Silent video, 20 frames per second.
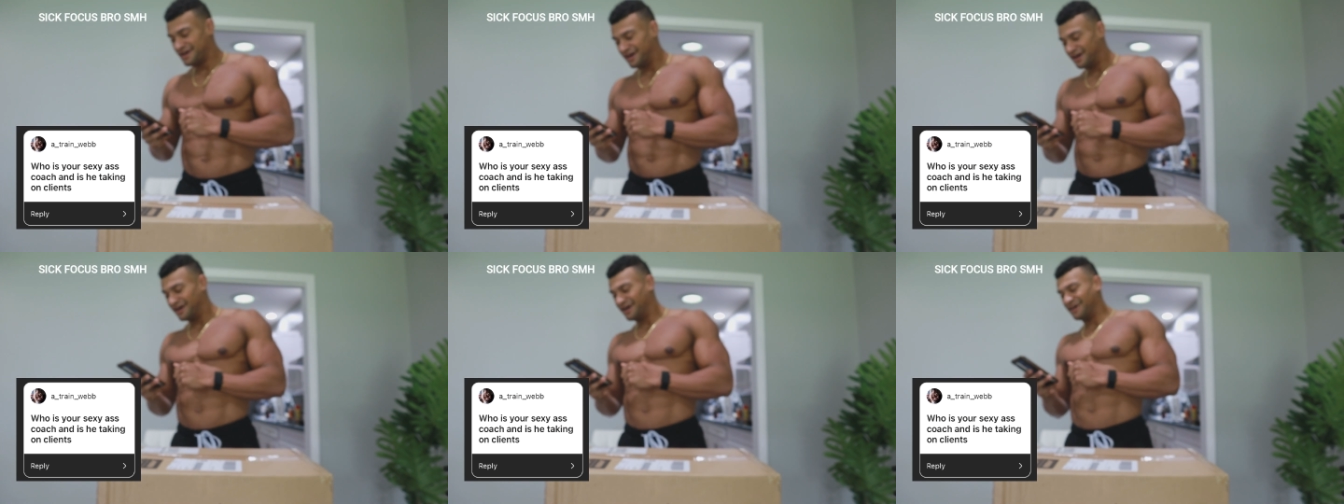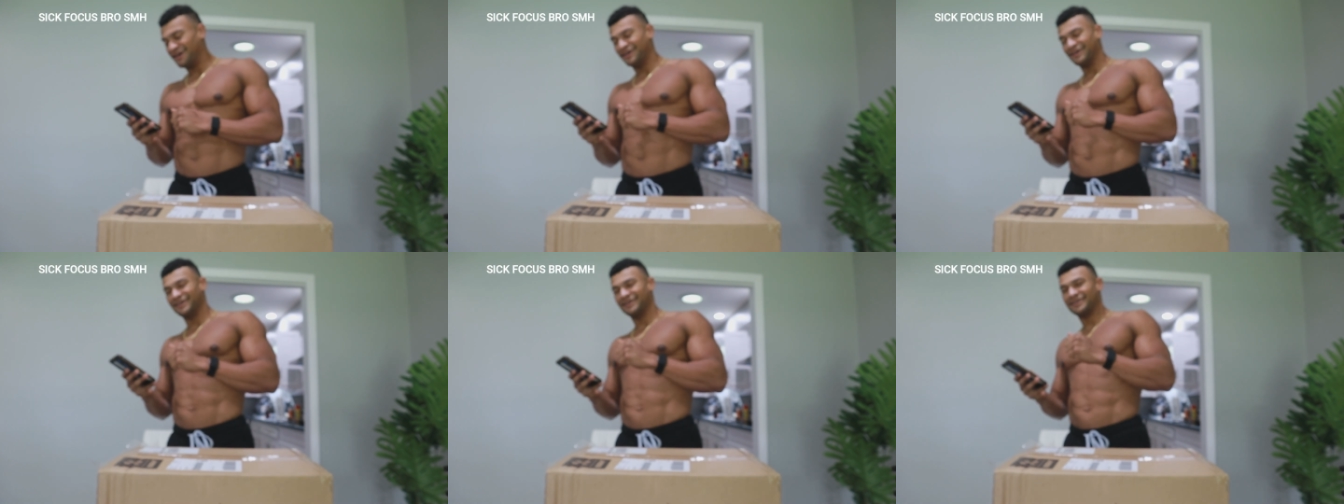
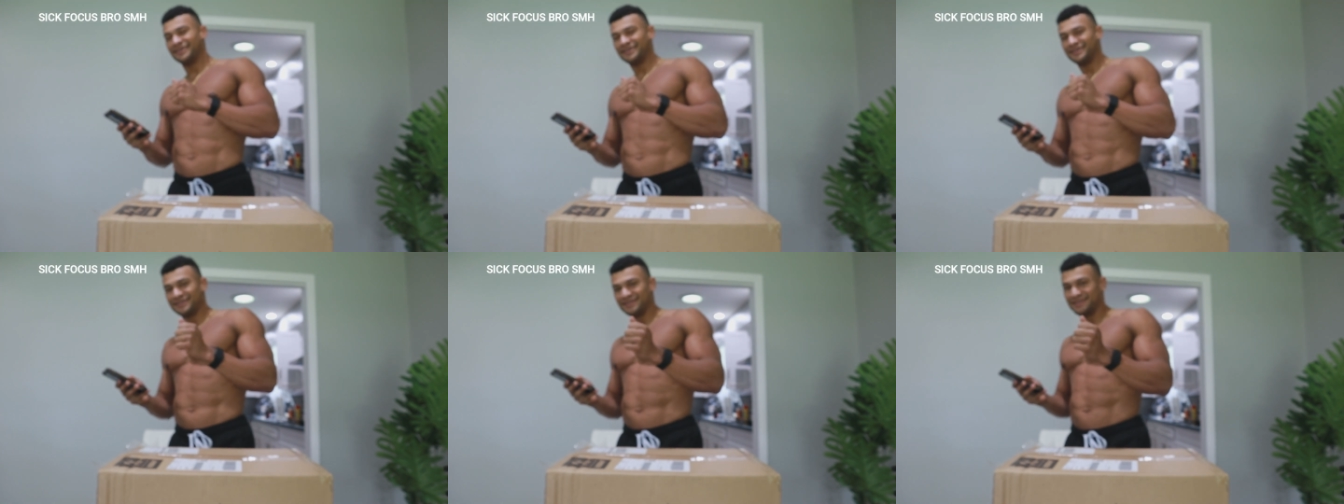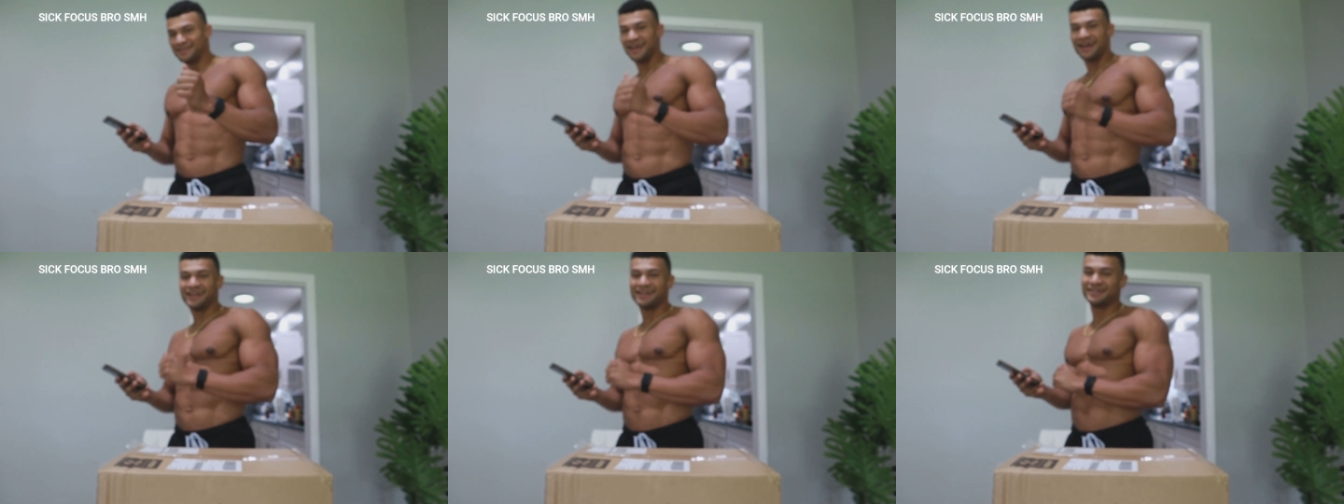
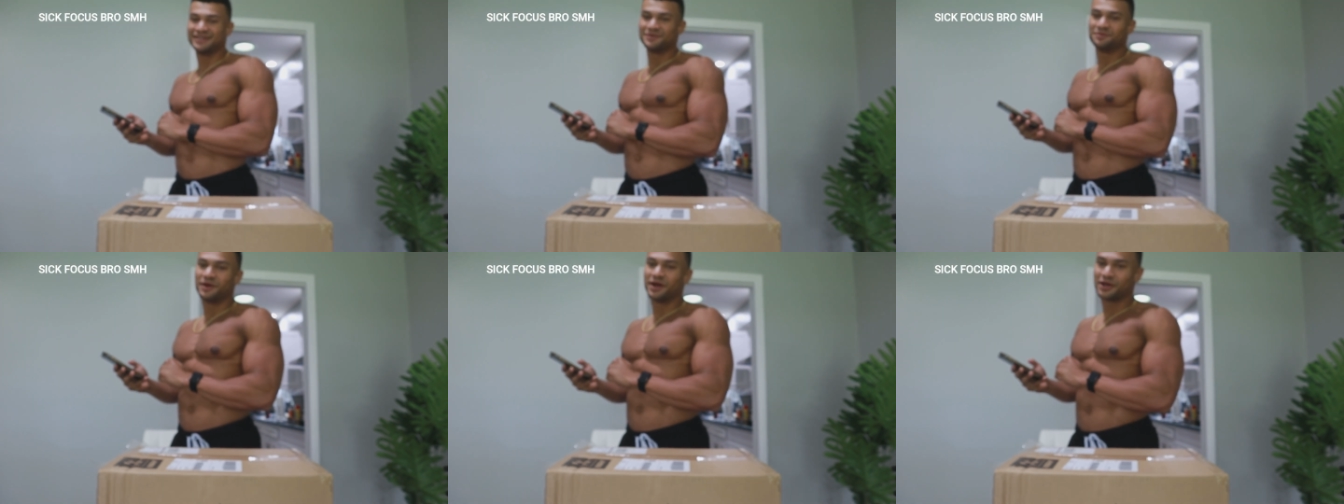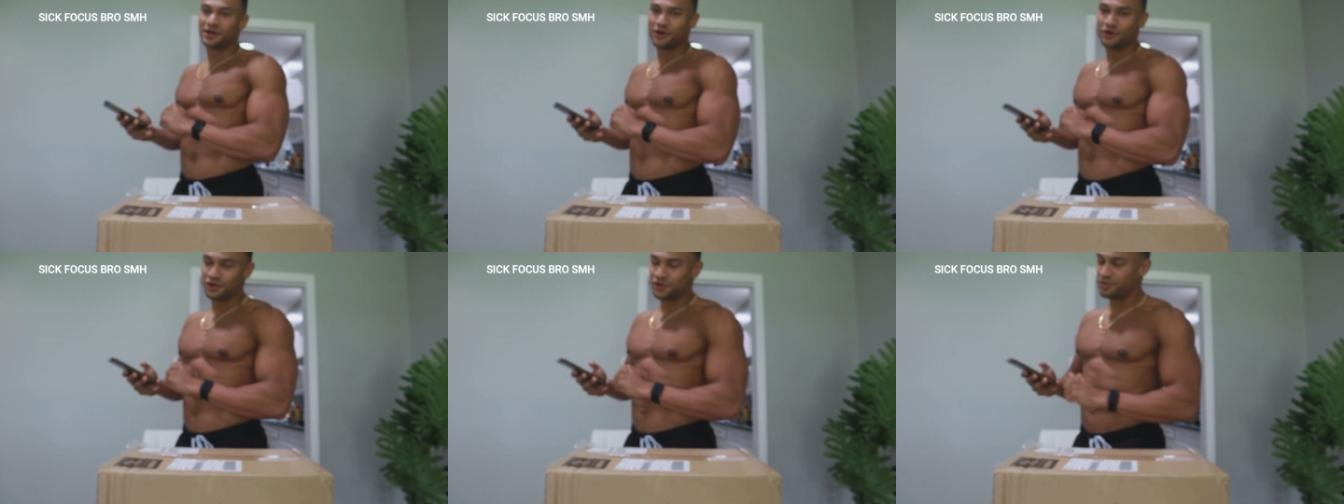That is
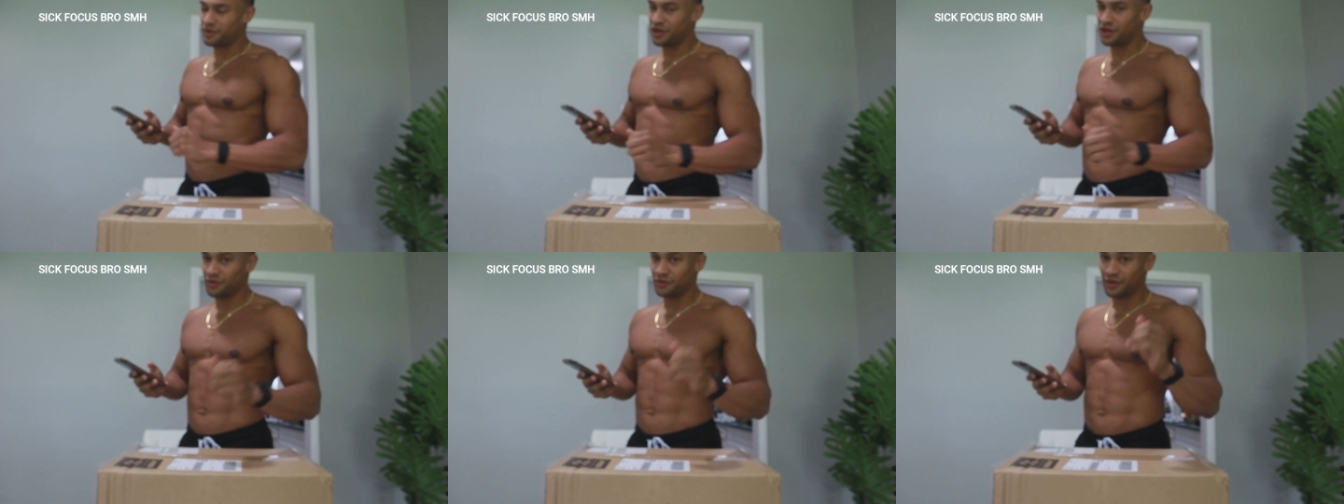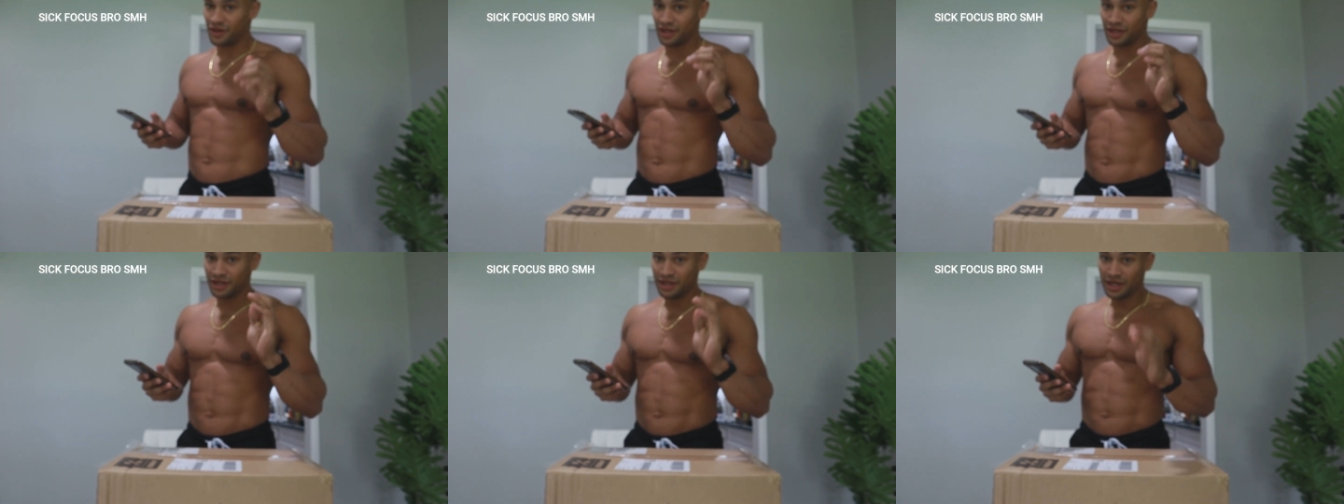my coach, by the
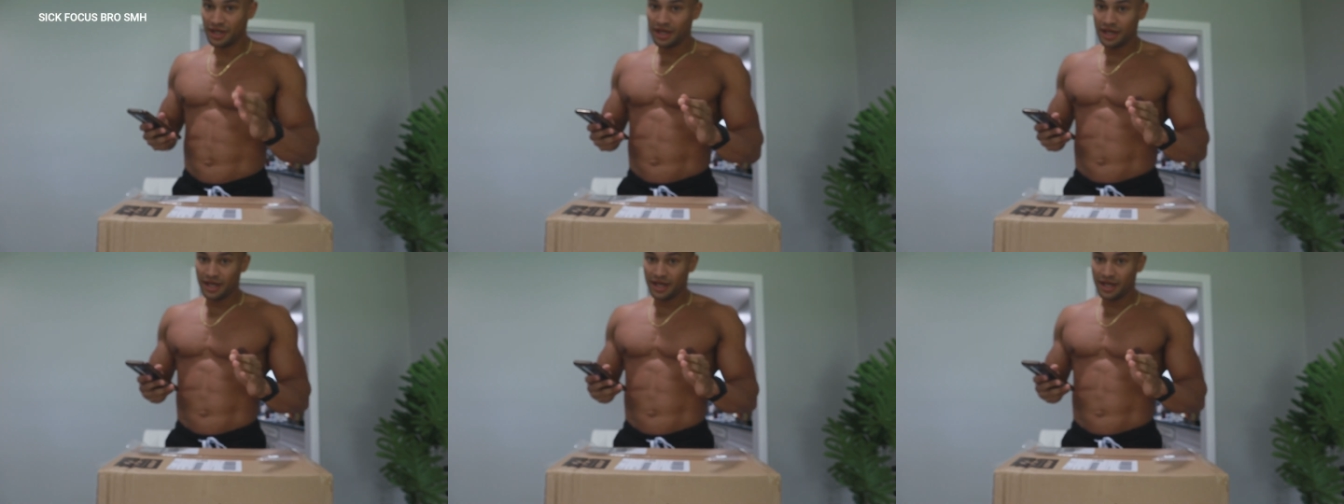way.